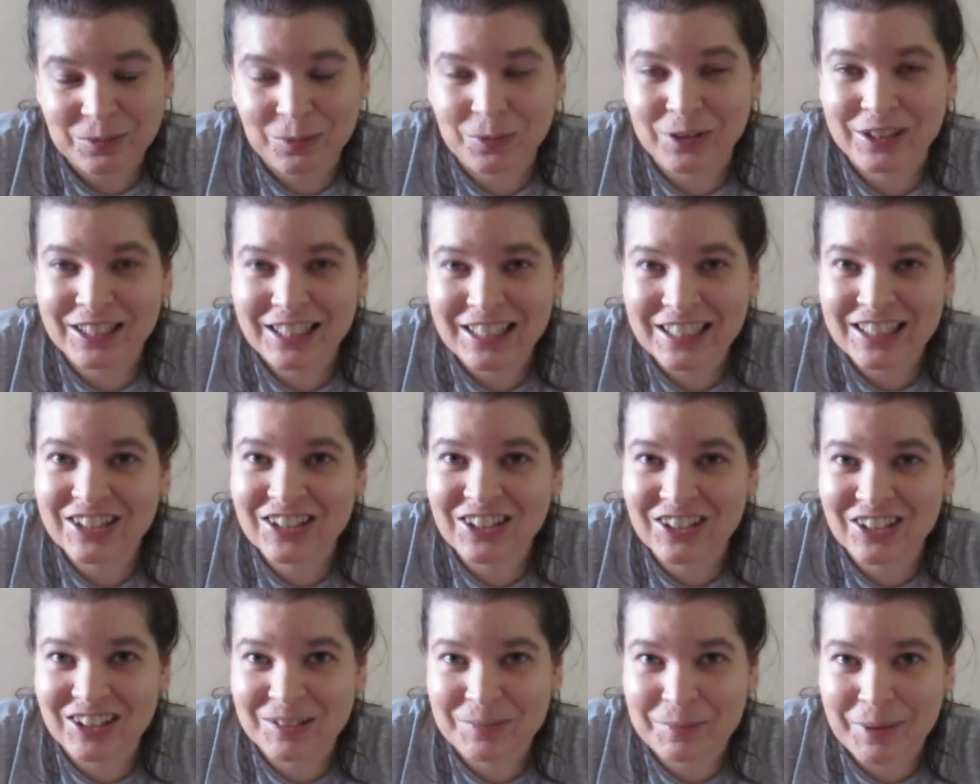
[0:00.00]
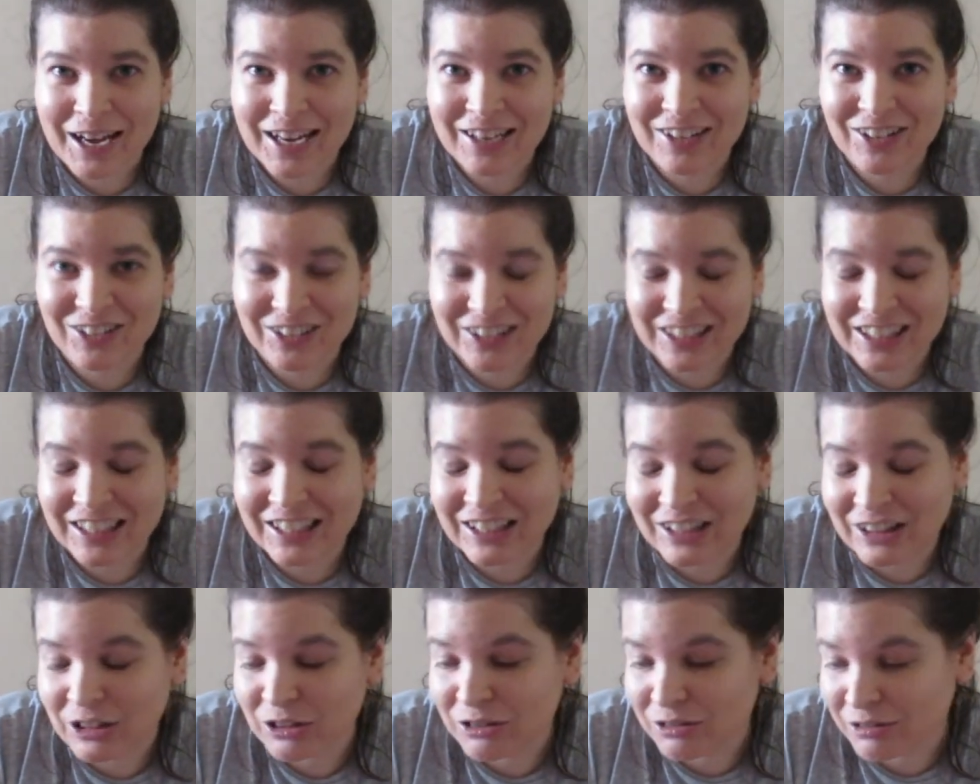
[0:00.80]
We need to cut back on
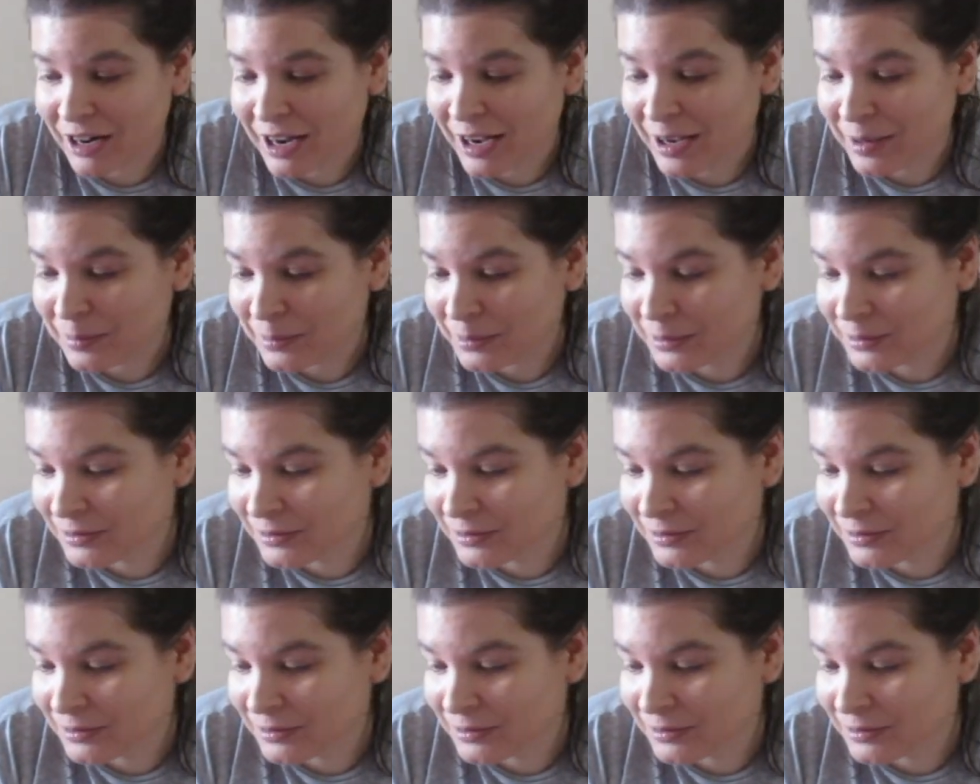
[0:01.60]
eating the crap.